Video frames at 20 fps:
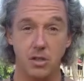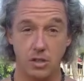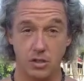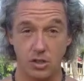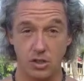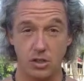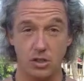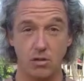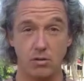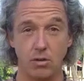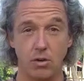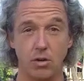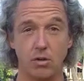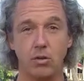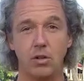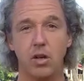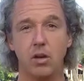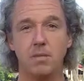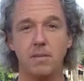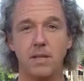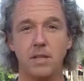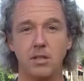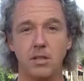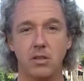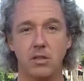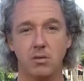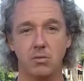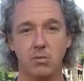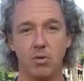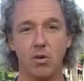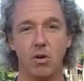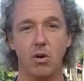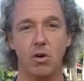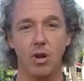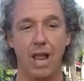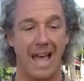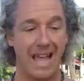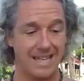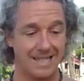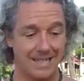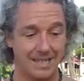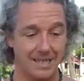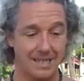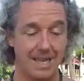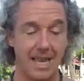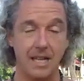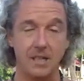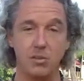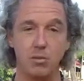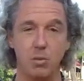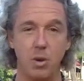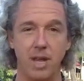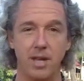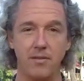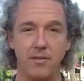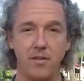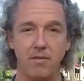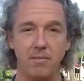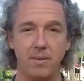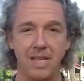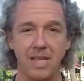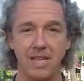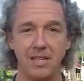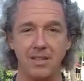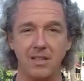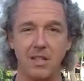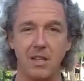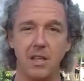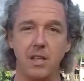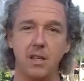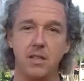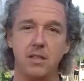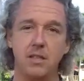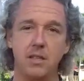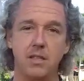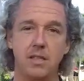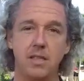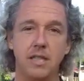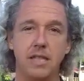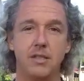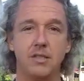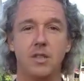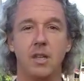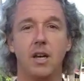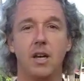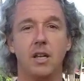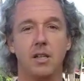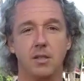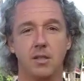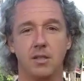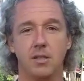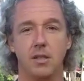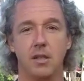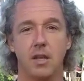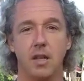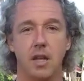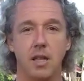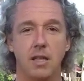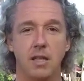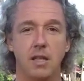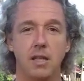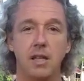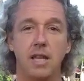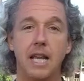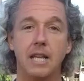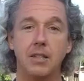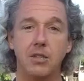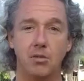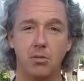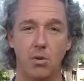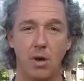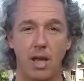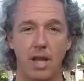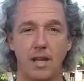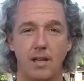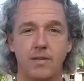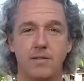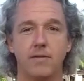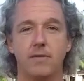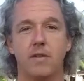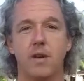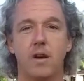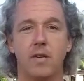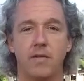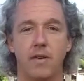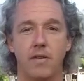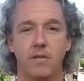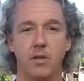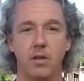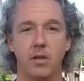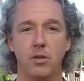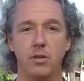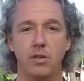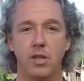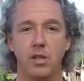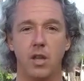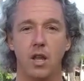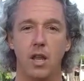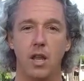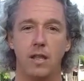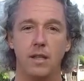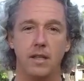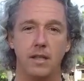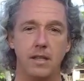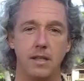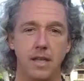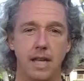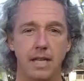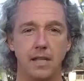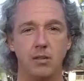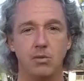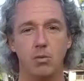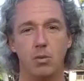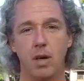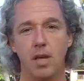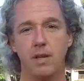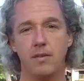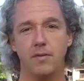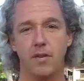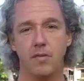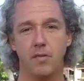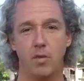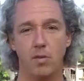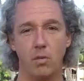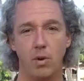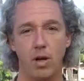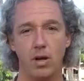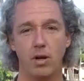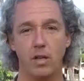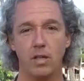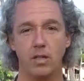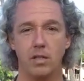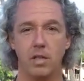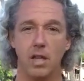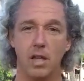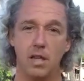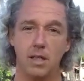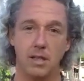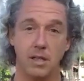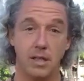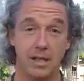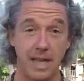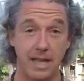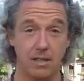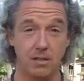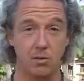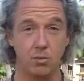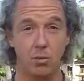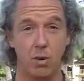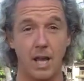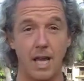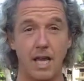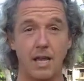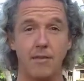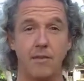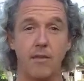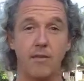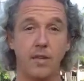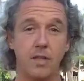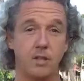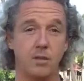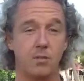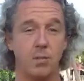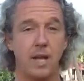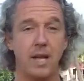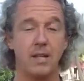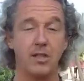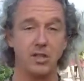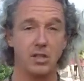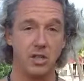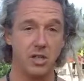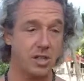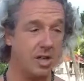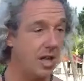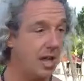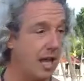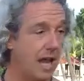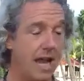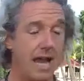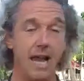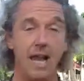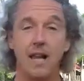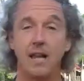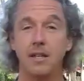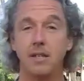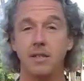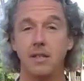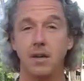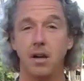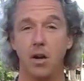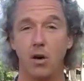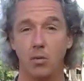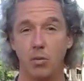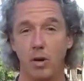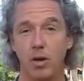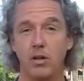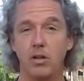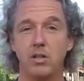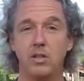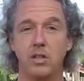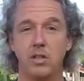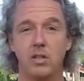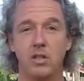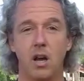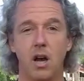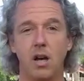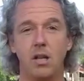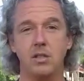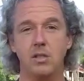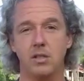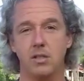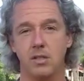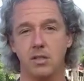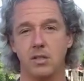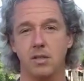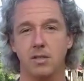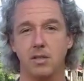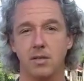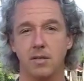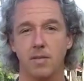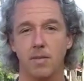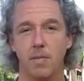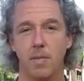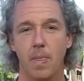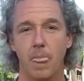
the children who come into the world as the next wave of beings to teach us, the next wave of evolution, the next wave of awareness, the next wave of expansion and awareness and consciousness.